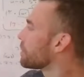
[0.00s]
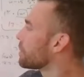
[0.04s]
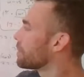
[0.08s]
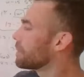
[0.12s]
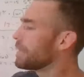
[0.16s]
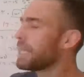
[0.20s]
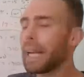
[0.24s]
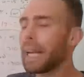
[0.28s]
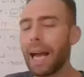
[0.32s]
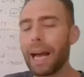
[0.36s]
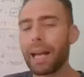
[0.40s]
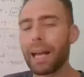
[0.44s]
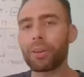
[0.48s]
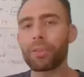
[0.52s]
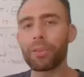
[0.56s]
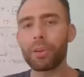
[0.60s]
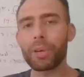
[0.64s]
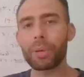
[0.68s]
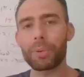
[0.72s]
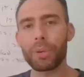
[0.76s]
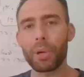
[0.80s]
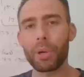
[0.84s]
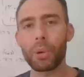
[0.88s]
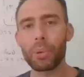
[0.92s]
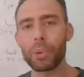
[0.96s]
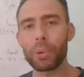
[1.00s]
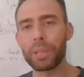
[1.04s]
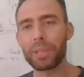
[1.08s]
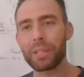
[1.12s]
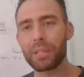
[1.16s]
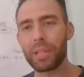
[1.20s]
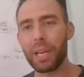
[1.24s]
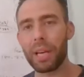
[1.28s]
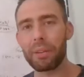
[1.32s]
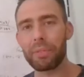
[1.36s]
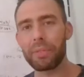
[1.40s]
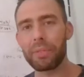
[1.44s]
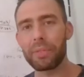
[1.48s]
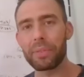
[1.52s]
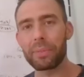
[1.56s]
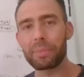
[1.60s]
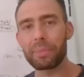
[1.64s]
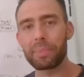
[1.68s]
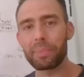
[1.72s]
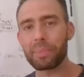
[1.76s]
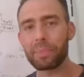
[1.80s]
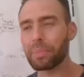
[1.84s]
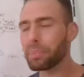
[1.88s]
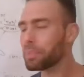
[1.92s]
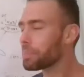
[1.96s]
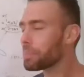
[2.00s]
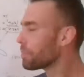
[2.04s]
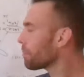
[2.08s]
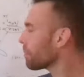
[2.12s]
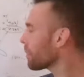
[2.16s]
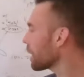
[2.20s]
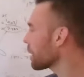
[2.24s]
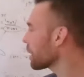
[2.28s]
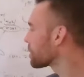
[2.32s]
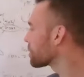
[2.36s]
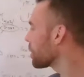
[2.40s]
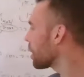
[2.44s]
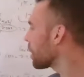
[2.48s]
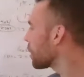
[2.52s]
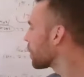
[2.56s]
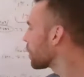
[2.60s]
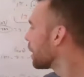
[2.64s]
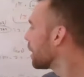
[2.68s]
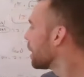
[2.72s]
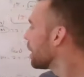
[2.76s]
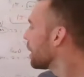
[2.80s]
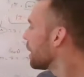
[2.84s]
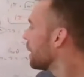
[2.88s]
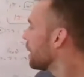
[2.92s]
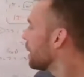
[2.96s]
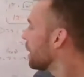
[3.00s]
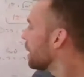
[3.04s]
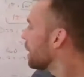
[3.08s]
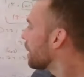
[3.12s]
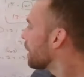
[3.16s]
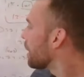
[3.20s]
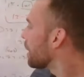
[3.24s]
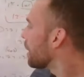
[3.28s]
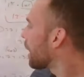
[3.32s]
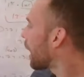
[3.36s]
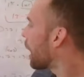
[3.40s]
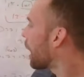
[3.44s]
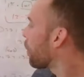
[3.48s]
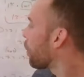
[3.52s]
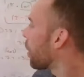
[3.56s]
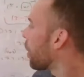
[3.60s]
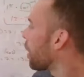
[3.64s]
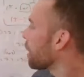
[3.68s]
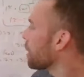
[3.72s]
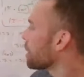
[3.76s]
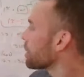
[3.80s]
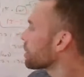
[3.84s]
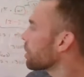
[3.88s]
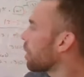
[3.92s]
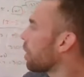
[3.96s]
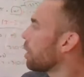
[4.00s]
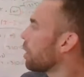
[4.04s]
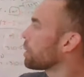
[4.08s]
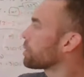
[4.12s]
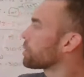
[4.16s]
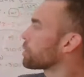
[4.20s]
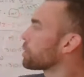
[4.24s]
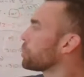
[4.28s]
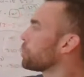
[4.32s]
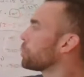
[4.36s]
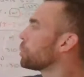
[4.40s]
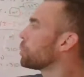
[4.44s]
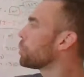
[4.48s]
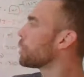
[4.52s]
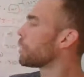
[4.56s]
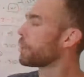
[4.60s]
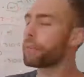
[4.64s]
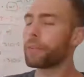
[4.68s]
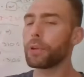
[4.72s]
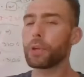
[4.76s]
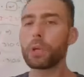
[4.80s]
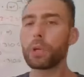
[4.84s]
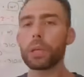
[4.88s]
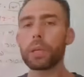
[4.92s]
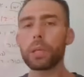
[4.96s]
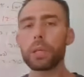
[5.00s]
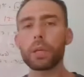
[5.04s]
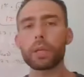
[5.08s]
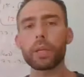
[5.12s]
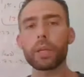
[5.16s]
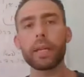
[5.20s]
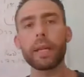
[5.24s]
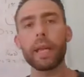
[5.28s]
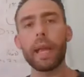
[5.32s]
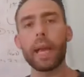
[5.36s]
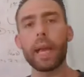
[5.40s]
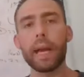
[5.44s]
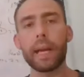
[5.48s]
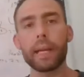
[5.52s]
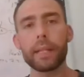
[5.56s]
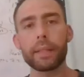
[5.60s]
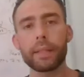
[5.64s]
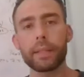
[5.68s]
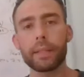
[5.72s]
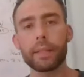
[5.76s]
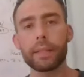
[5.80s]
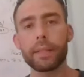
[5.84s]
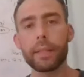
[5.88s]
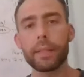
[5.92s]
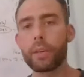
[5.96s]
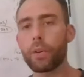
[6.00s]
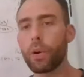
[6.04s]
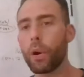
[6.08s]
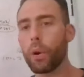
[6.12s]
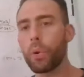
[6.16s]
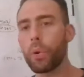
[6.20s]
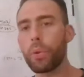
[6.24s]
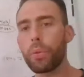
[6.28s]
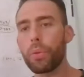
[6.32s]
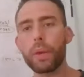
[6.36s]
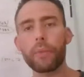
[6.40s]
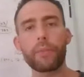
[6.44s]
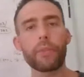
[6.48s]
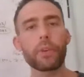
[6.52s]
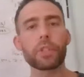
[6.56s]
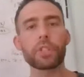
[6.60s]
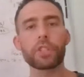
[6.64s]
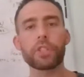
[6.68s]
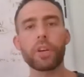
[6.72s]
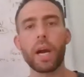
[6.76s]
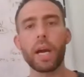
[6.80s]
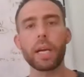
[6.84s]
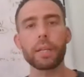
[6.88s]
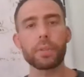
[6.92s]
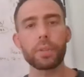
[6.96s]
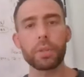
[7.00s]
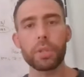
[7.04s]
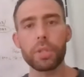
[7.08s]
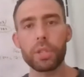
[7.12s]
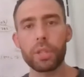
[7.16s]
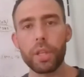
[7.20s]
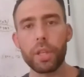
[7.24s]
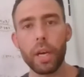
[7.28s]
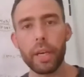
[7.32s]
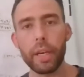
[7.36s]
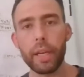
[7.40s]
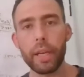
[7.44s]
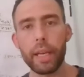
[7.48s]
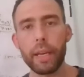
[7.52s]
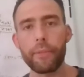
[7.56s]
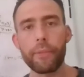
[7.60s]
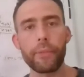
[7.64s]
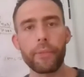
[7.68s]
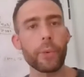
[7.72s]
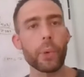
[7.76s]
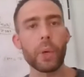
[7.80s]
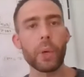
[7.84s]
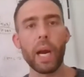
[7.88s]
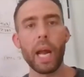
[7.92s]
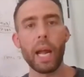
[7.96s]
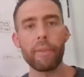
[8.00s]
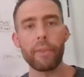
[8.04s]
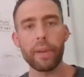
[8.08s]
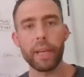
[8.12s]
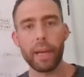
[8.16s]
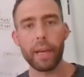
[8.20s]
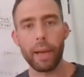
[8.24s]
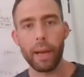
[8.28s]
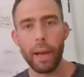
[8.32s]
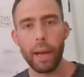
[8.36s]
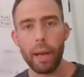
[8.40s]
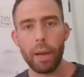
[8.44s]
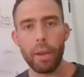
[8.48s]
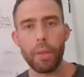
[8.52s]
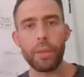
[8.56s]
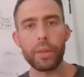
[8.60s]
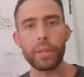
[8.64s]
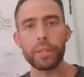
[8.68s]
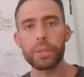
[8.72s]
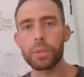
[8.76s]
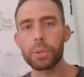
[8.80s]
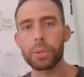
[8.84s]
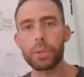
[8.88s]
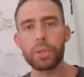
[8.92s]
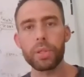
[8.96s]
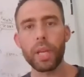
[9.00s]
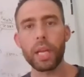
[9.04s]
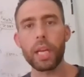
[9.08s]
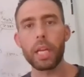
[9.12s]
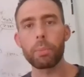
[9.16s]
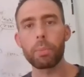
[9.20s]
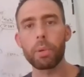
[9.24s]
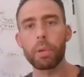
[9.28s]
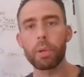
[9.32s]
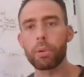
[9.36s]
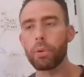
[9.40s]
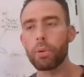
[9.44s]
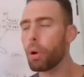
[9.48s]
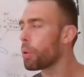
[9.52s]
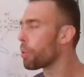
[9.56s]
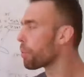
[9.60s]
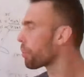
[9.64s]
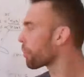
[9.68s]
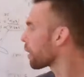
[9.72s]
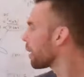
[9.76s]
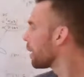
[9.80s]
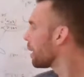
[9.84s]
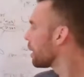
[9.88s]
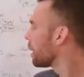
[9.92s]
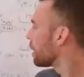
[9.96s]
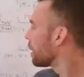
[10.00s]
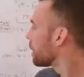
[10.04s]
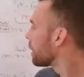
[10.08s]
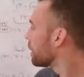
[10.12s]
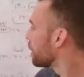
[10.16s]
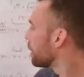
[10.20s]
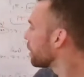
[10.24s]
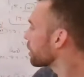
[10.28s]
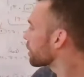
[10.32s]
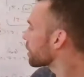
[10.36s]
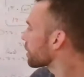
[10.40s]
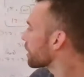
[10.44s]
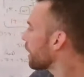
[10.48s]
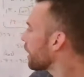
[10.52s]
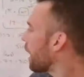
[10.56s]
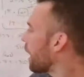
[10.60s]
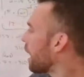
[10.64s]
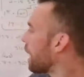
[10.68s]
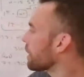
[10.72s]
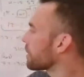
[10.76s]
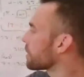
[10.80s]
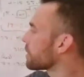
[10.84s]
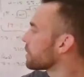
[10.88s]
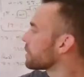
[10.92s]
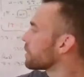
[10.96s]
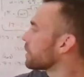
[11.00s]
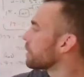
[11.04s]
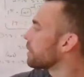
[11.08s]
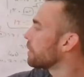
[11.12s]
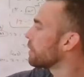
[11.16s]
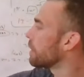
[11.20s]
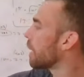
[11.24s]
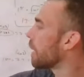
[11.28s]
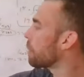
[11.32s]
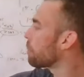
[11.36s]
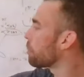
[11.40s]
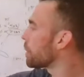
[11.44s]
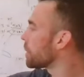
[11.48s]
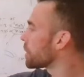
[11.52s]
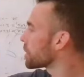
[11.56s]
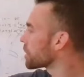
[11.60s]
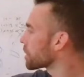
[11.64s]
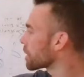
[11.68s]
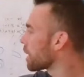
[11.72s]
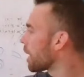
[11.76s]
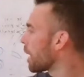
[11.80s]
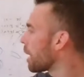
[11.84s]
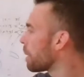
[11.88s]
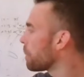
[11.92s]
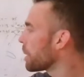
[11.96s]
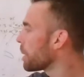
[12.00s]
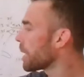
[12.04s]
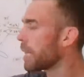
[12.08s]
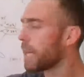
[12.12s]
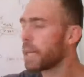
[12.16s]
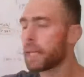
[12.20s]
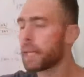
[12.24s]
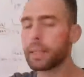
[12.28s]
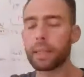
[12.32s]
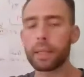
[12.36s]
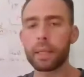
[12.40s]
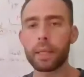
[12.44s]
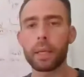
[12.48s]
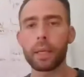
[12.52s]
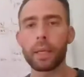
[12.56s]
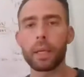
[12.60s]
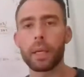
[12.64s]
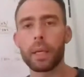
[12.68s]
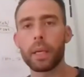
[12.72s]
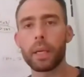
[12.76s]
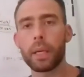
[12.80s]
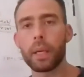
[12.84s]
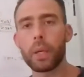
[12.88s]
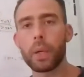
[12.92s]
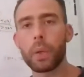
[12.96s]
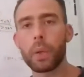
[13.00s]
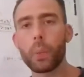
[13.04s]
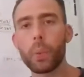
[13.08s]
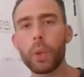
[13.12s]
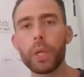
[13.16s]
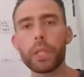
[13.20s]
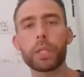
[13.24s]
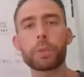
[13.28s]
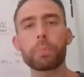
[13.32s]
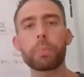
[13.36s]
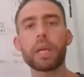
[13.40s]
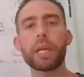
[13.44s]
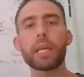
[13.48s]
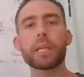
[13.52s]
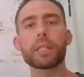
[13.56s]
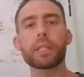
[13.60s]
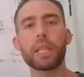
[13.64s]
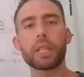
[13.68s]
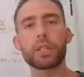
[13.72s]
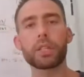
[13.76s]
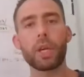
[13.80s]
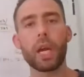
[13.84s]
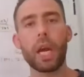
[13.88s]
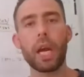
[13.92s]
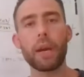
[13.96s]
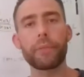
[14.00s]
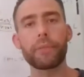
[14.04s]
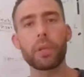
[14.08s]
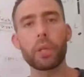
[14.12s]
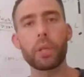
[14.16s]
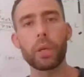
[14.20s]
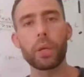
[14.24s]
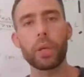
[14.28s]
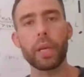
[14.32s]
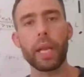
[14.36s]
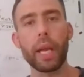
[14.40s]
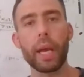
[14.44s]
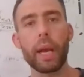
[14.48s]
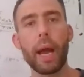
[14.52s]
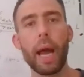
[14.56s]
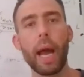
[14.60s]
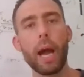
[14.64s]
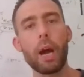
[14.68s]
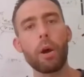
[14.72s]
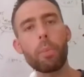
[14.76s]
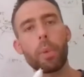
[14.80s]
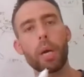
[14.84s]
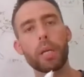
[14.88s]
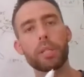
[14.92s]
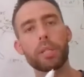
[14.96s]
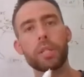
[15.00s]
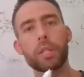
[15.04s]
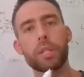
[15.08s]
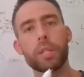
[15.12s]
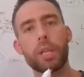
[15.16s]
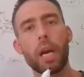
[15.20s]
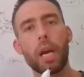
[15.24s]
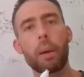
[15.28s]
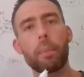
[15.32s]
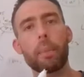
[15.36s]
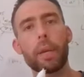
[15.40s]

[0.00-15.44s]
the algorithm code itself. So I want us all to, if you're looking at the growth, if you're trying to study if we're having a healthy, sustainable growth, look at the numbers coming in, which means that you have to look at how much is